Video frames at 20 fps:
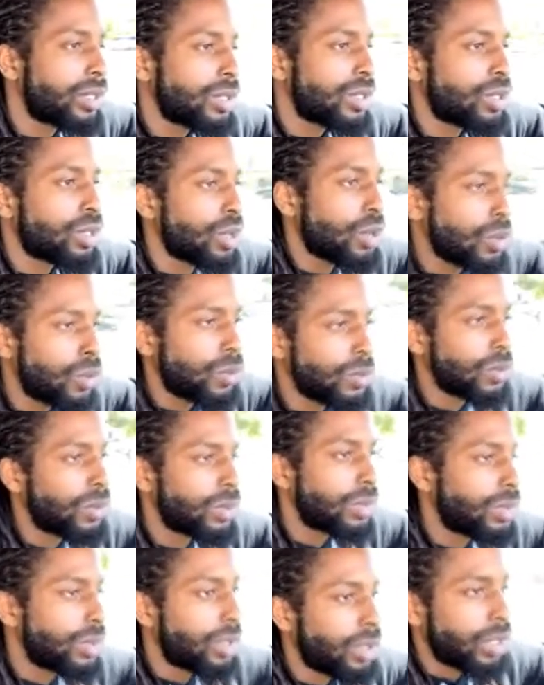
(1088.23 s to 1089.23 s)
So
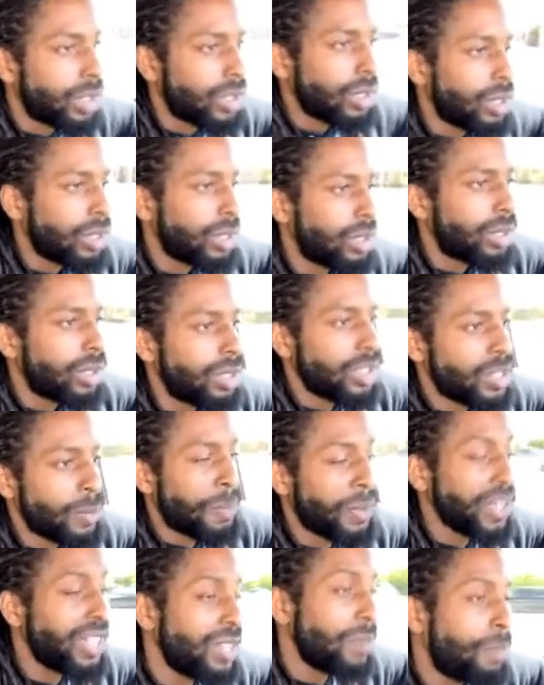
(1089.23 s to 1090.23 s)
it's a
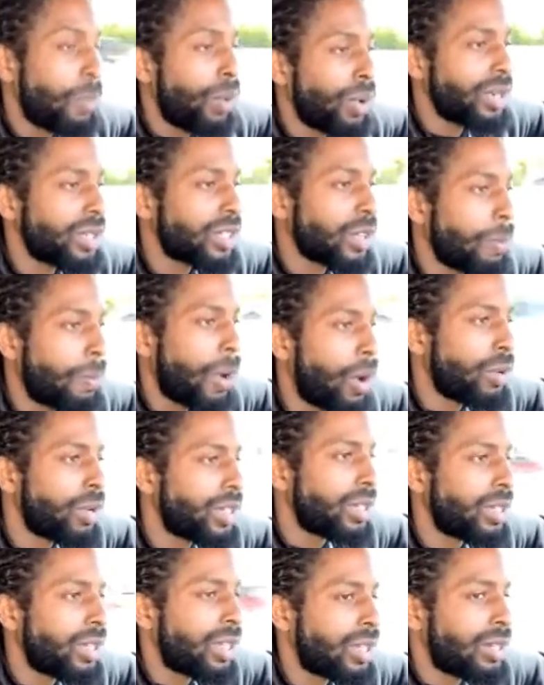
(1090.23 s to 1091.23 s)
pretty important
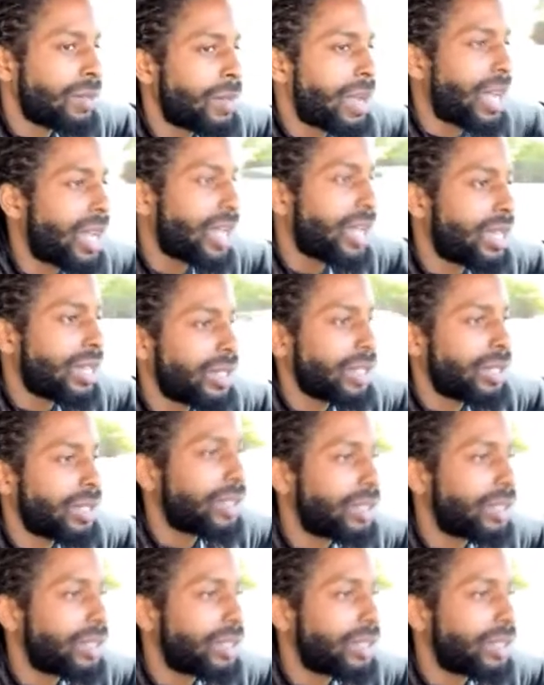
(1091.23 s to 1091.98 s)
component in my